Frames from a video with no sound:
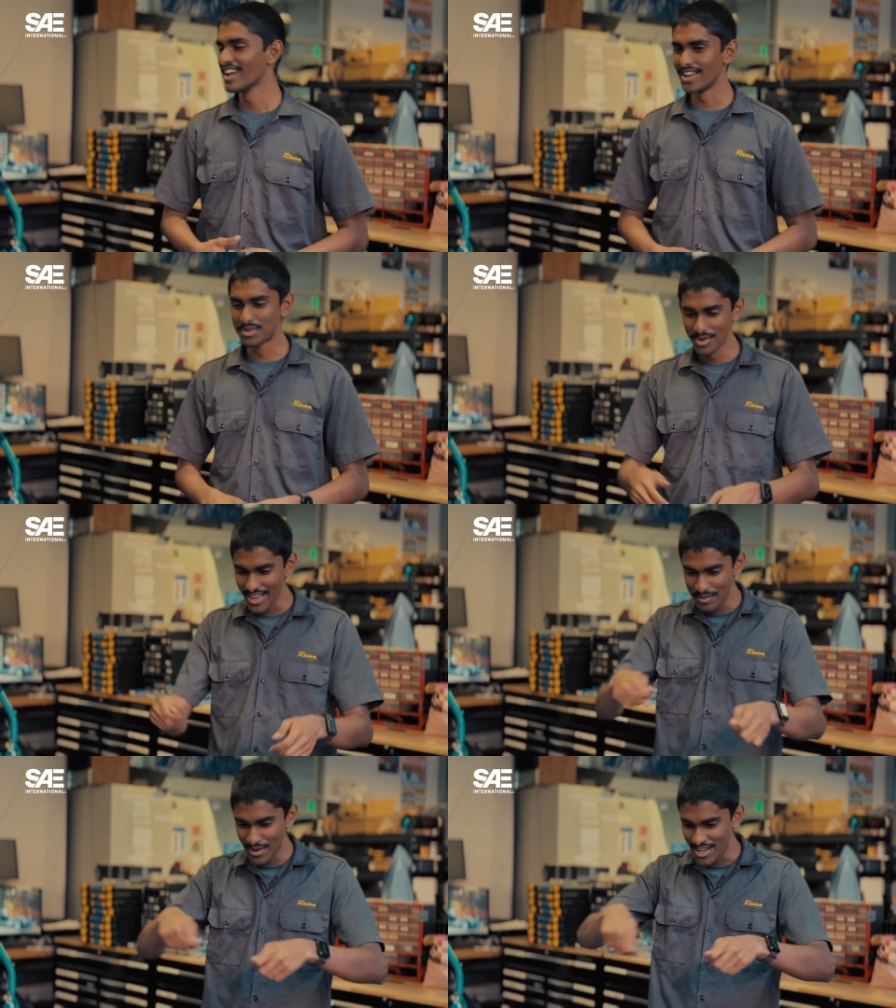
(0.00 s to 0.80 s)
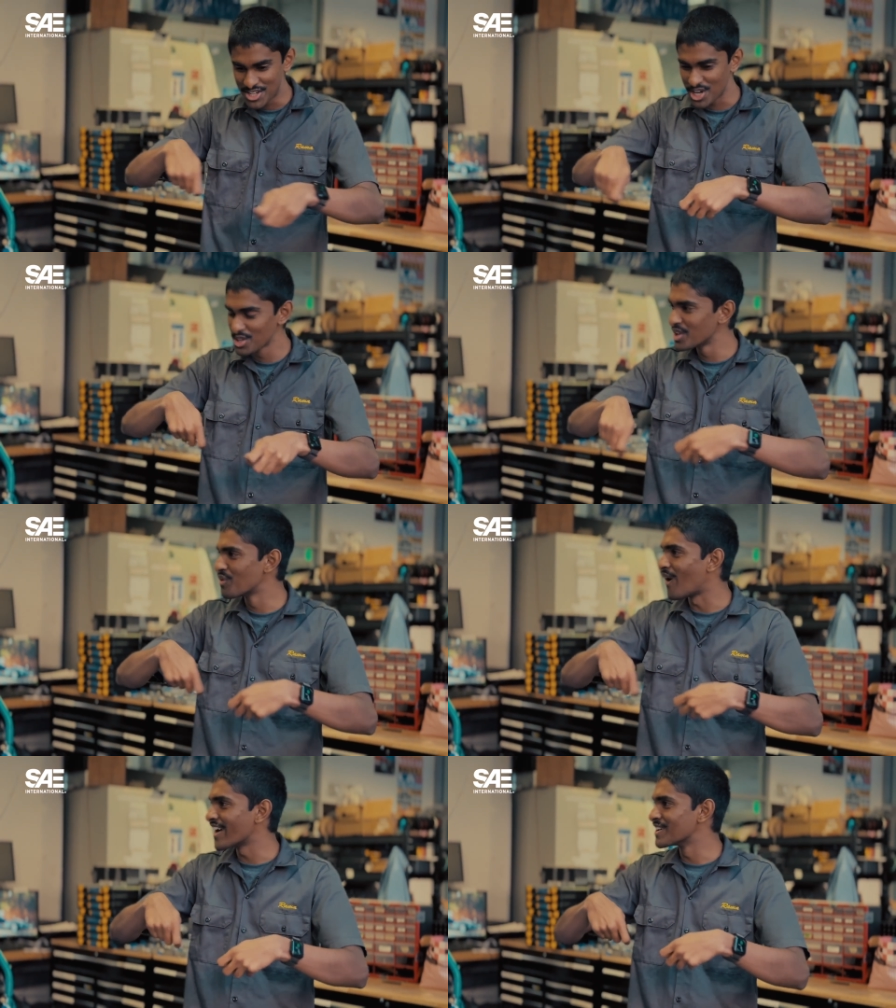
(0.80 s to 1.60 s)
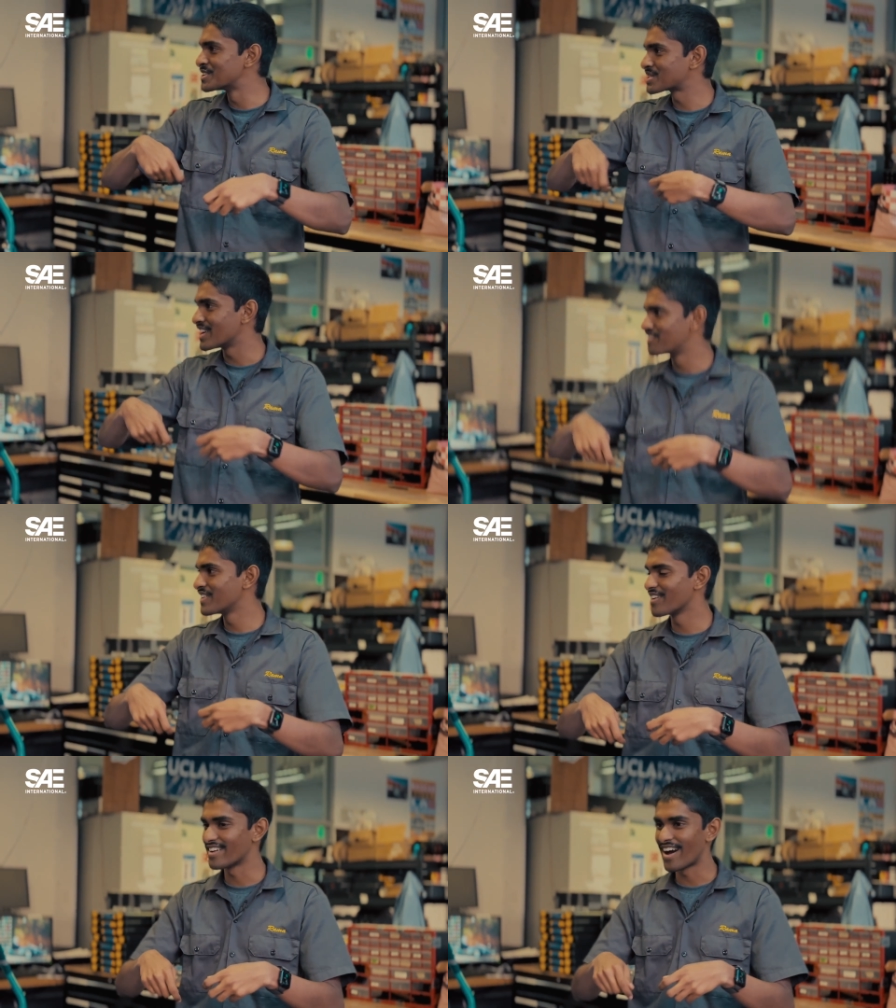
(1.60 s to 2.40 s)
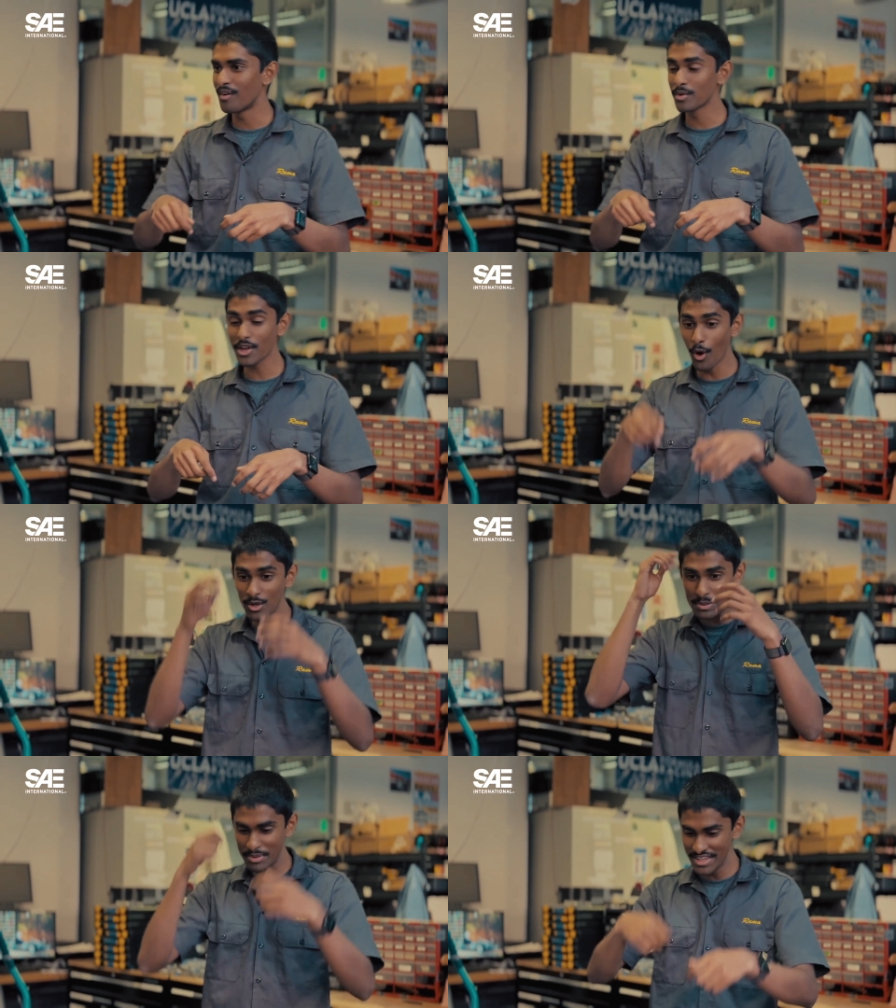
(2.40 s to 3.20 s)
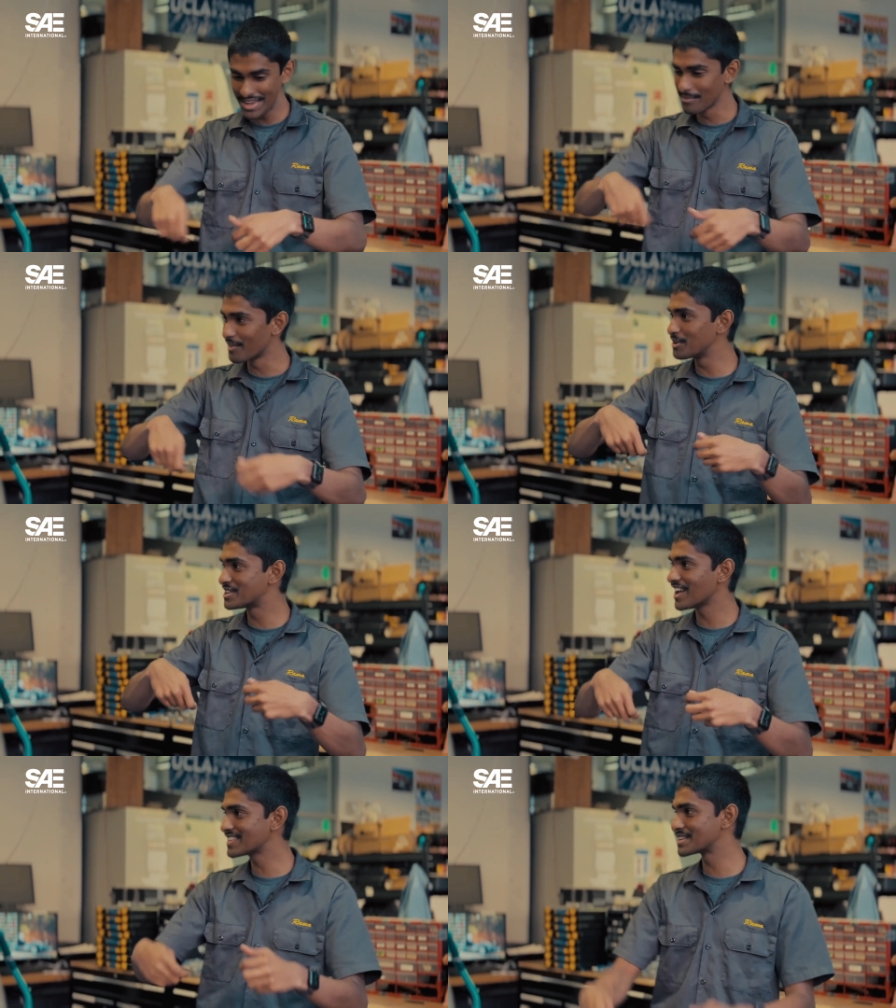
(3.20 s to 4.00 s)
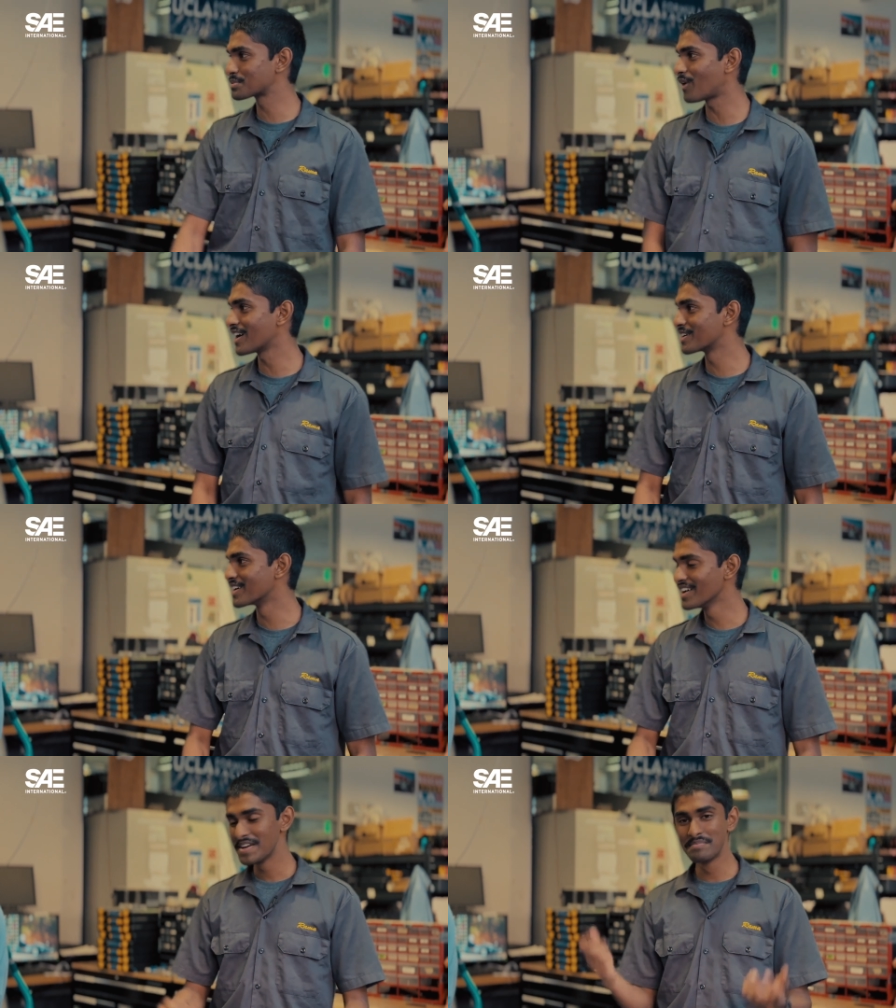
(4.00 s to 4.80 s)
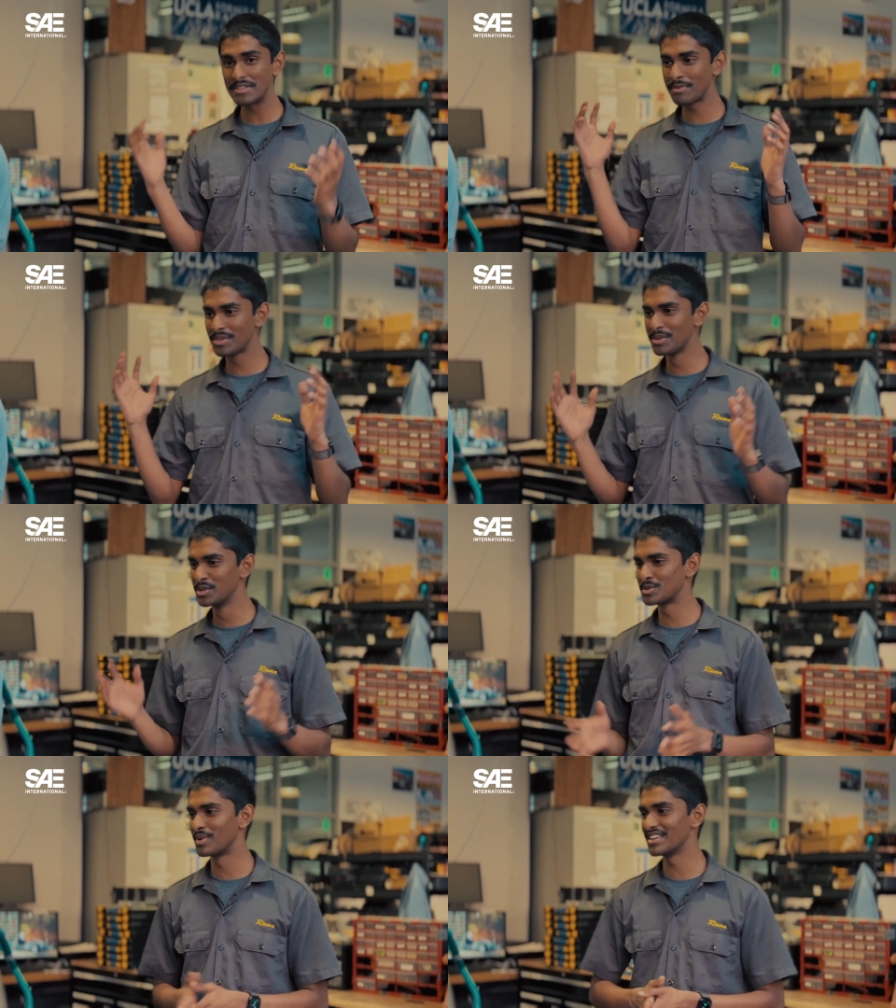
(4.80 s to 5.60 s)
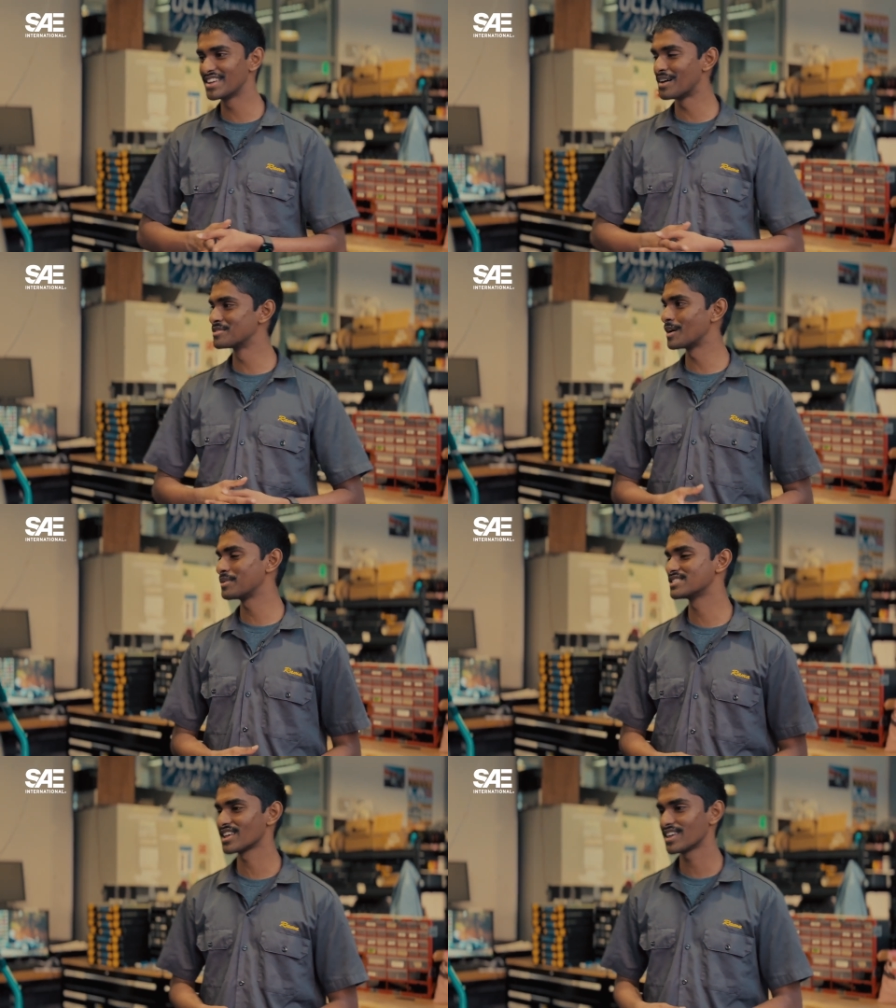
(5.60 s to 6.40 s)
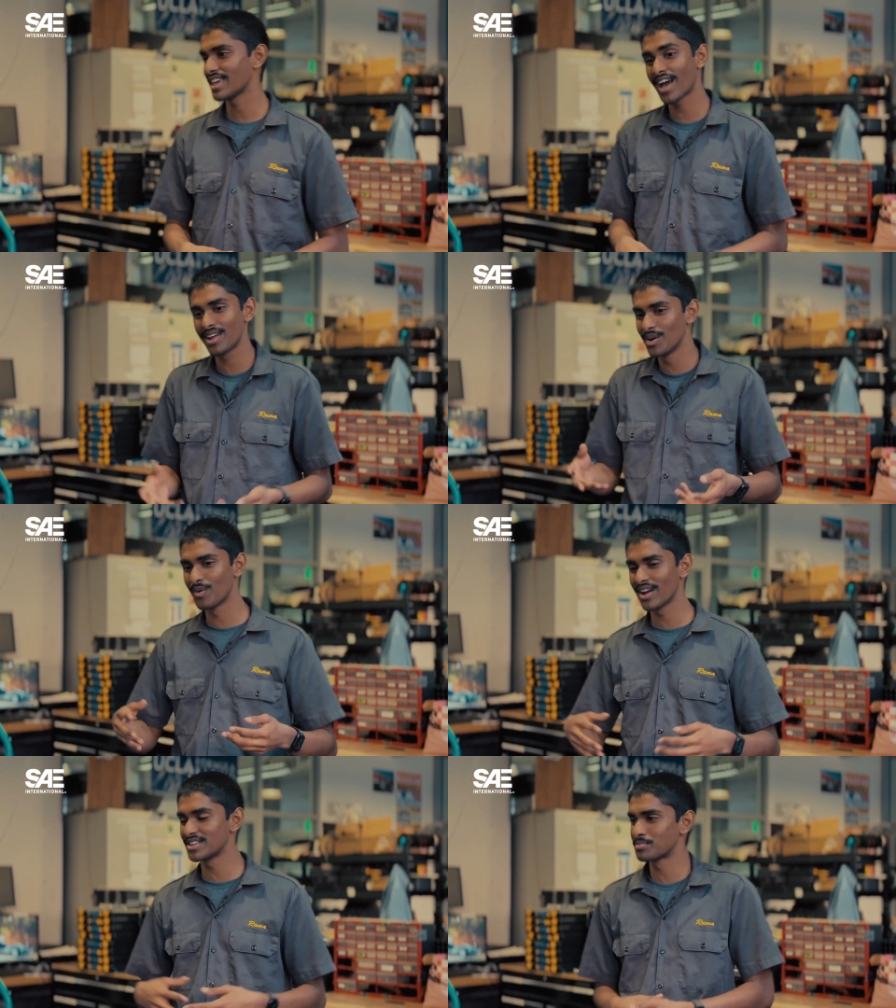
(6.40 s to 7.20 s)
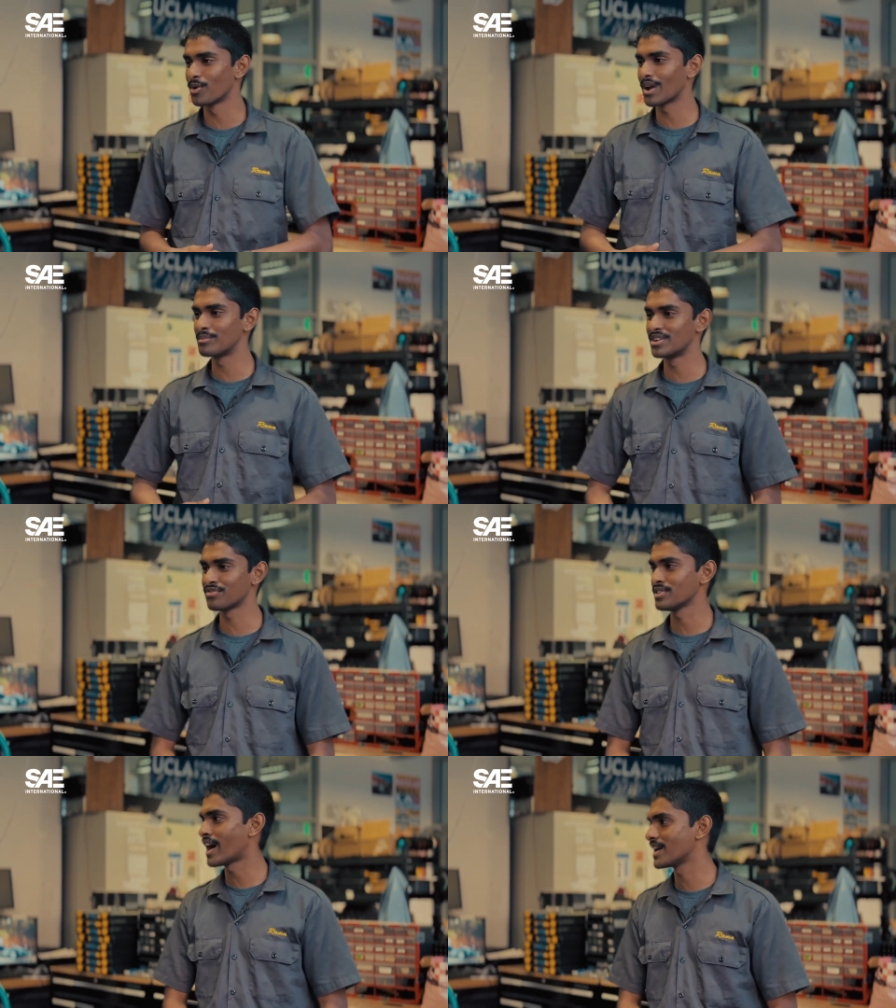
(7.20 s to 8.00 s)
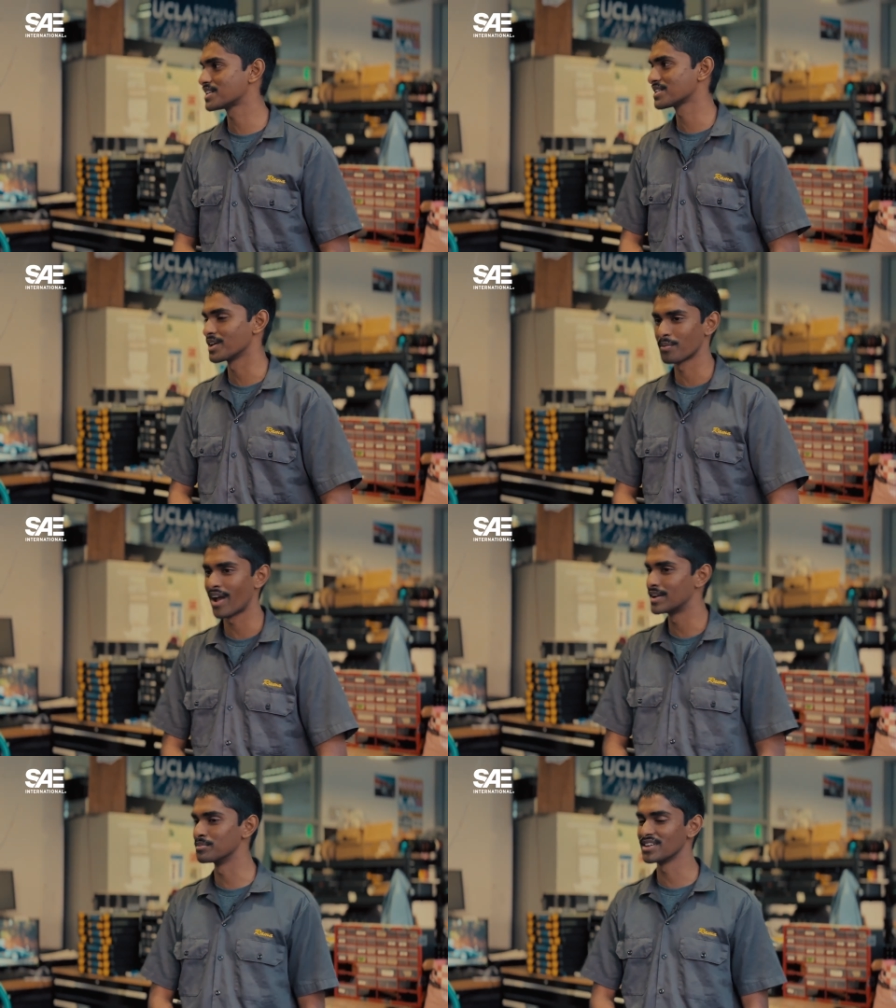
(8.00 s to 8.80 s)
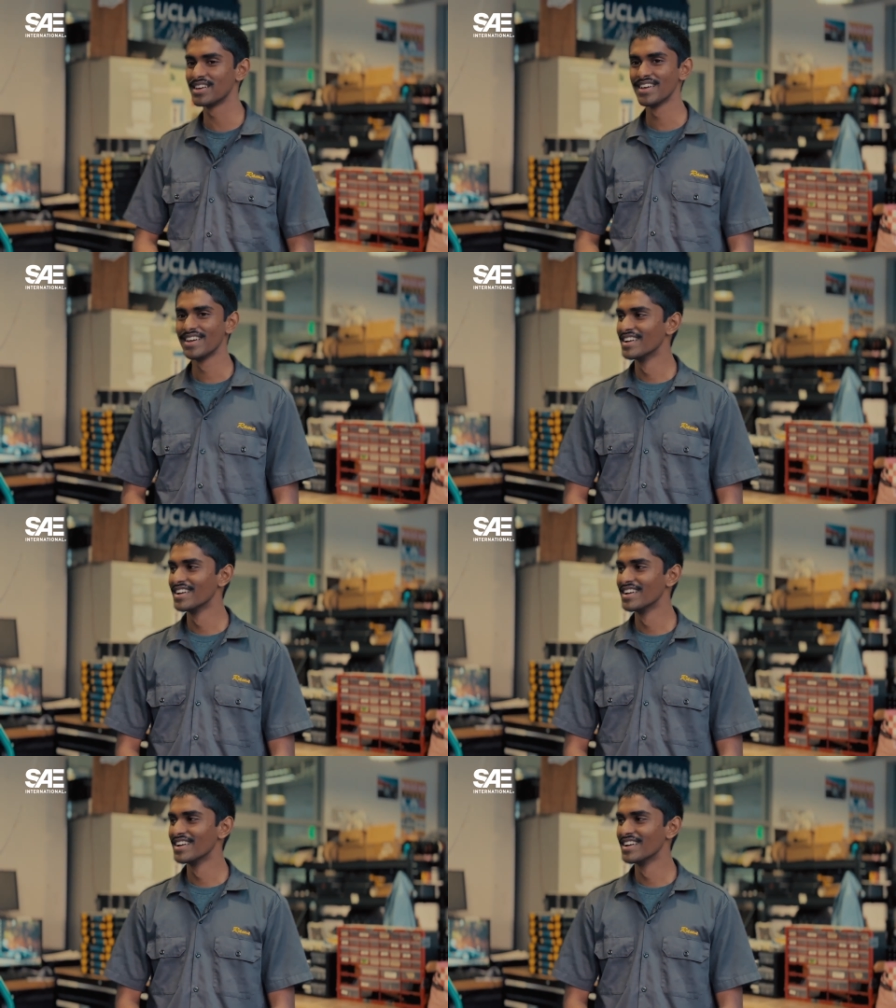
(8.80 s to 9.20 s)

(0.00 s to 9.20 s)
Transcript: And so we are like, we we're like jiggling wires trying to figure it out. And we're like, oh, it's blinking whenever you shake this wire. It must be loose. But he comes up and he's like, yeah, no, I just programmed it to flash like randomly.